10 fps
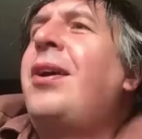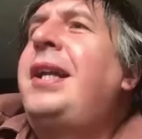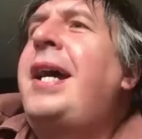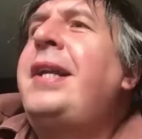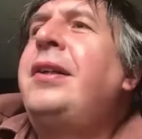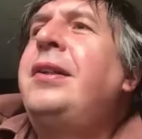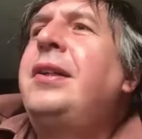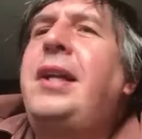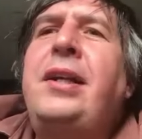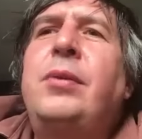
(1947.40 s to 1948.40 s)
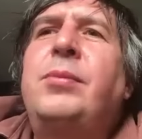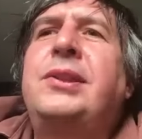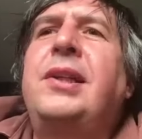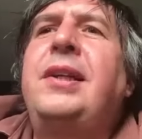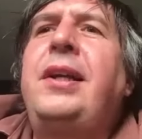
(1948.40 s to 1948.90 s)
Lennon
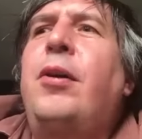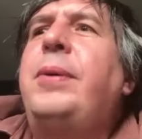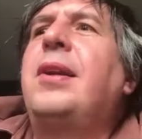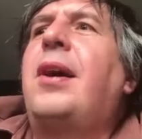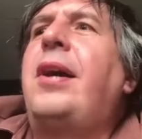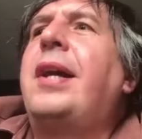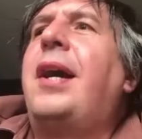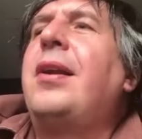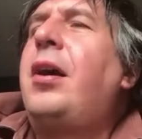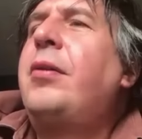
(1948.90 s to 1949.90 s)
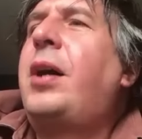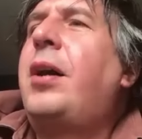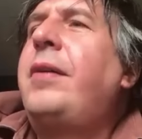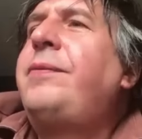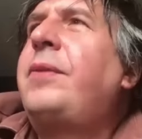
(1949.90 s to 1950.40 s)
was a little bit like that.
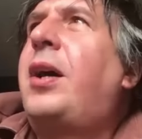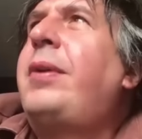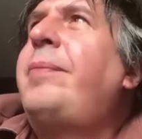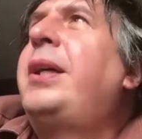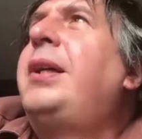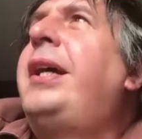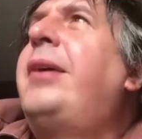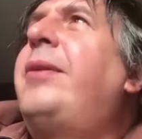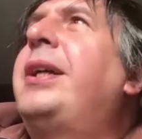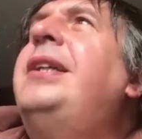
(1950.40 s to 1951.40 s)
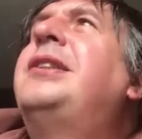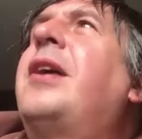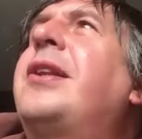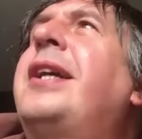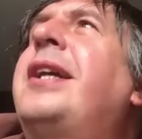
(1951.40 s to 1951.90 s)
I remember hearing,
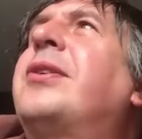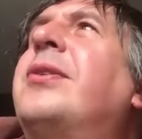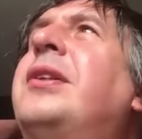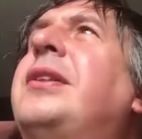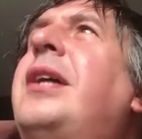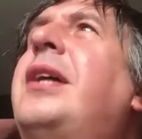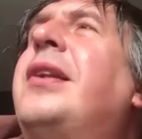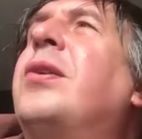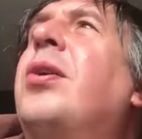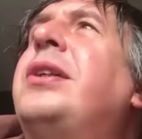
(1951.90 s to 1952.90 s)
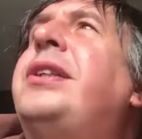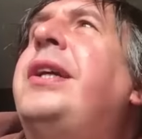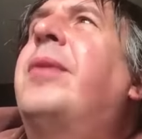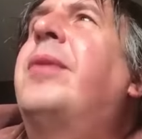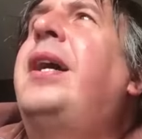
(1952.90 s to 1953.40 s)
I think it's on the
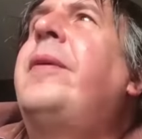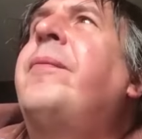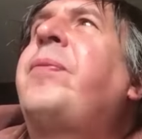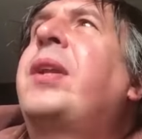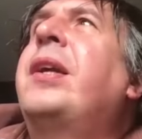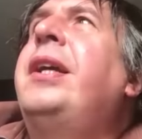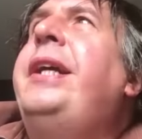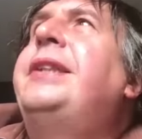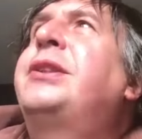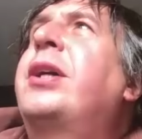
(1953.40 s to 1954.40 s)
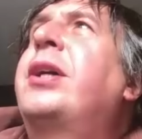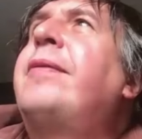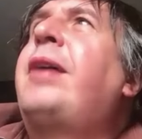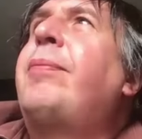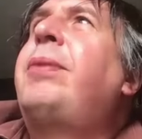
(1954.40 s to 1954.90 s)
anthology where he's talking
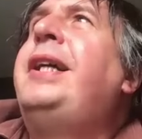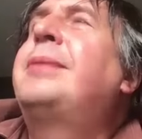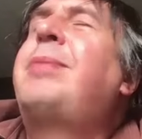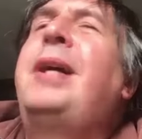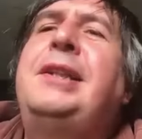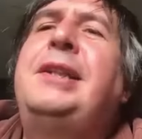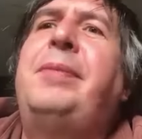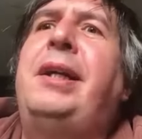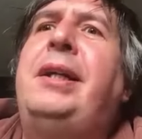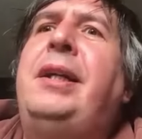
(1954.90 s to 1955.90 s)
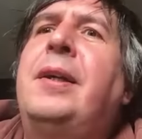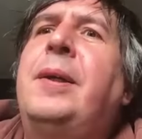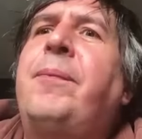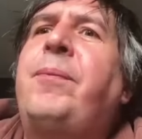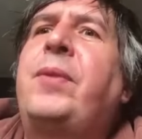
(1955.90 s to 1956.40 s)
about Please Please Me.
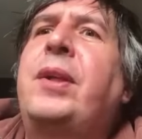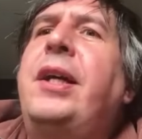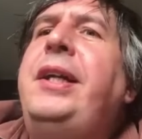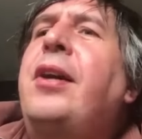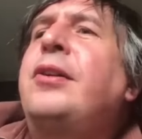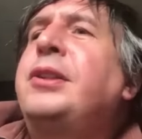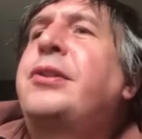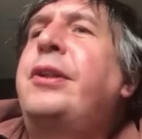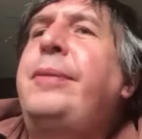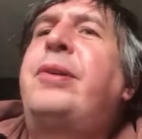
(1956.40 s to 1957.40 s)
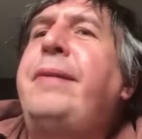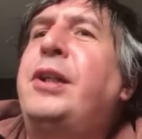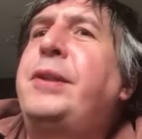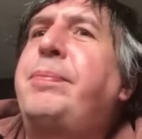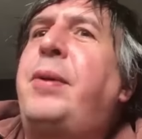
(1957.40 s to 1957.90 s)
And he goes through pretty
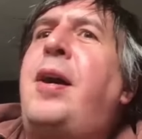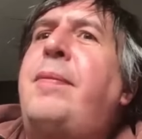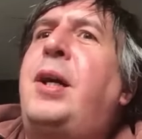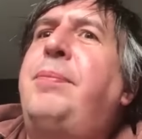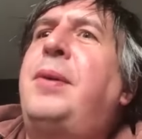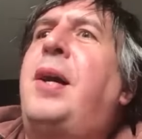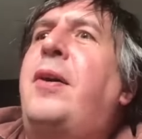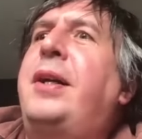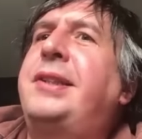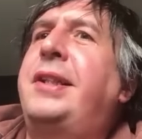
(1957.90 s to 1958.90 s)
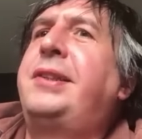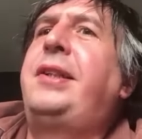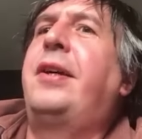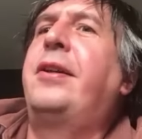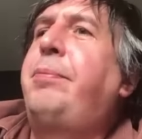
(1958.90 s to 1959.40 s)
much bar by bar, and he says,
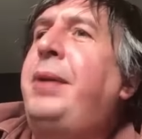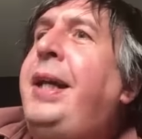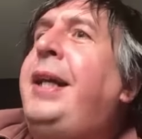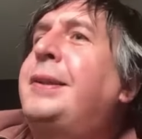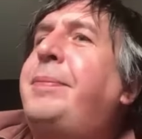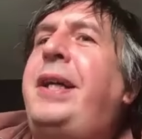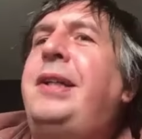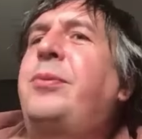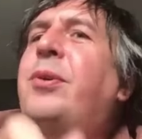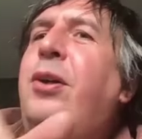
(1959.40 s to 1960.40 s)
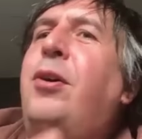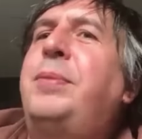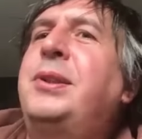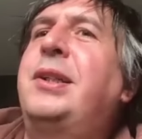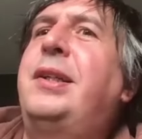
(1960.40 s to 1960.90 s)
the please bit is Roy
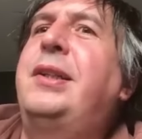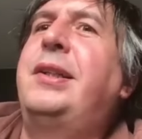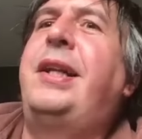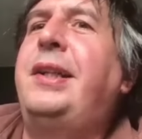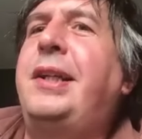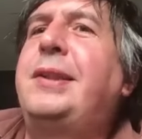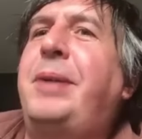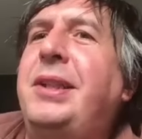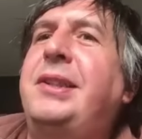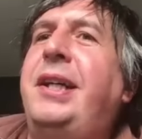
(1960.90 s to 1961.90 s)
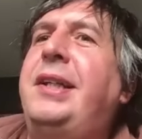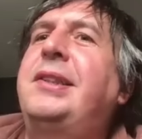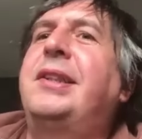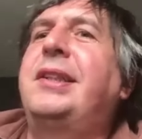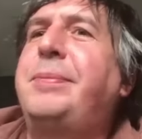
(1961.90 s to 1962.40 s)
Orbison, and then this bit's
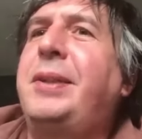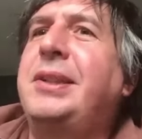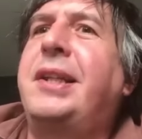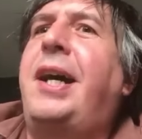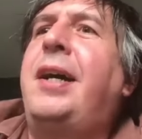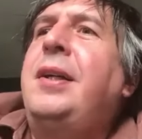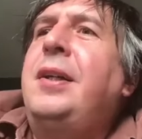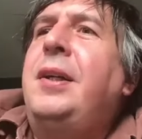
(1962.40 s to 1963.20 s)
this, and this bit's that.